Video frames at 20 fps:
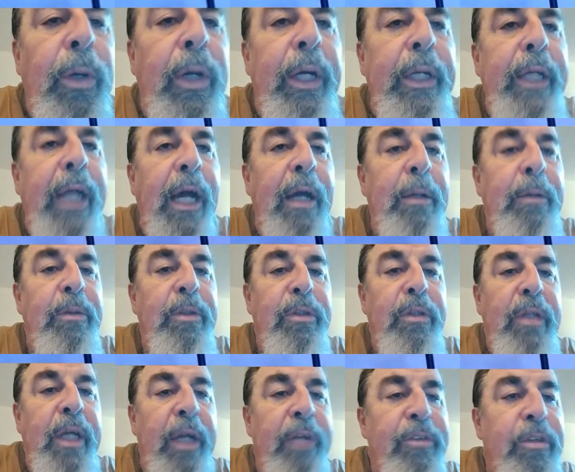and not,
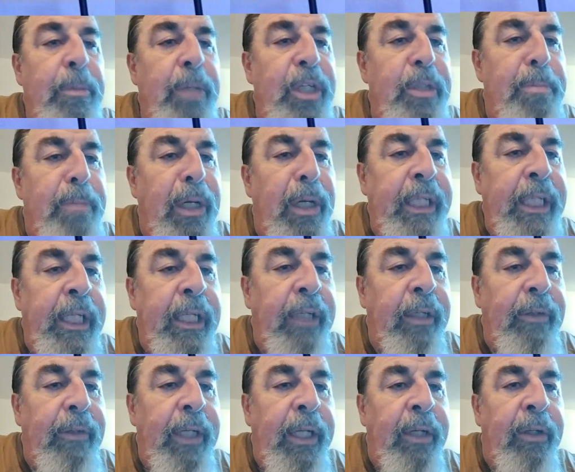not too much monkeying
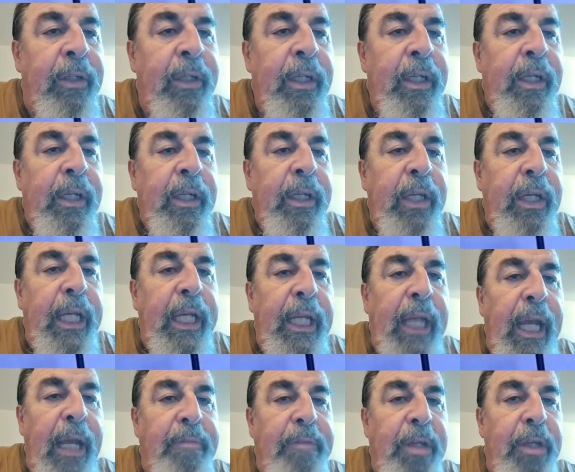around, you can
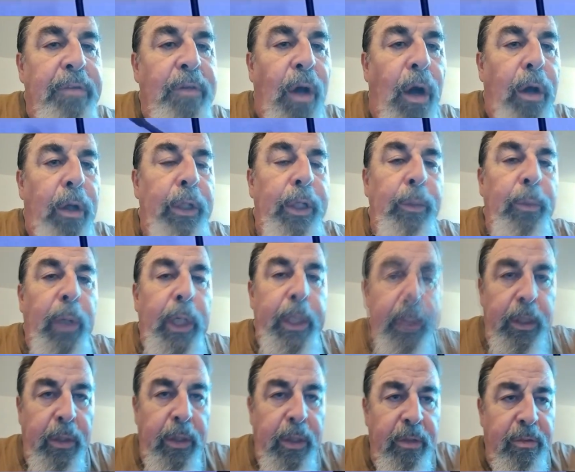have this all in one
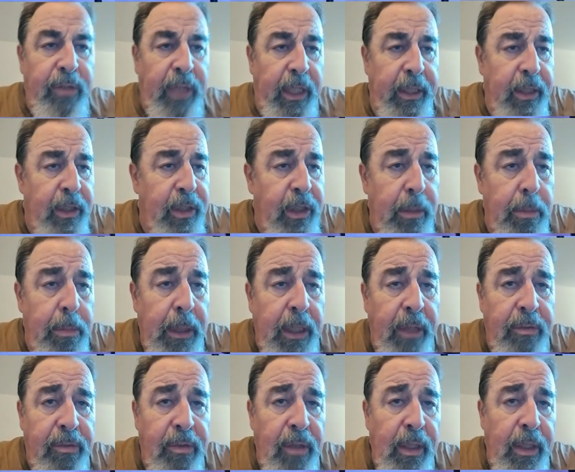unit. It's got the G P
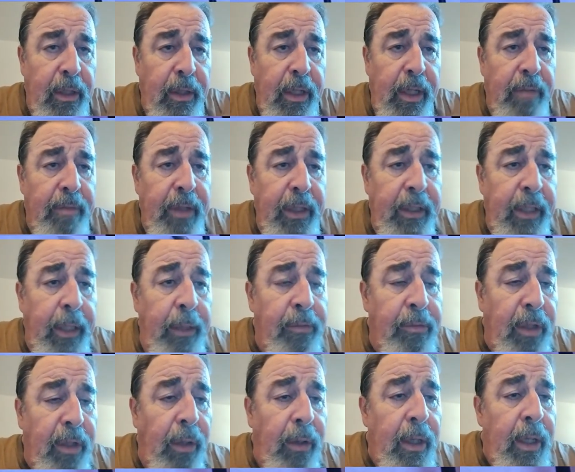S in there and everything.
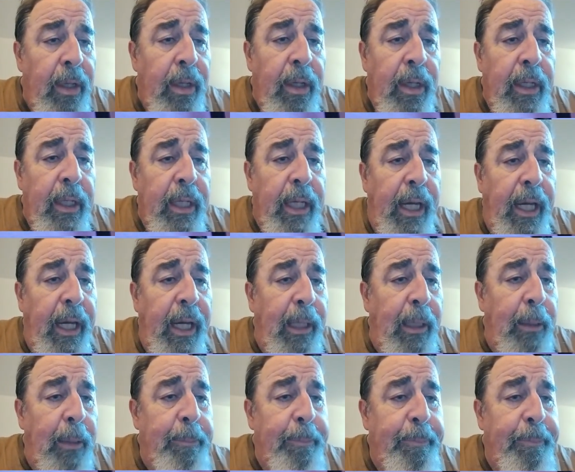So, uh,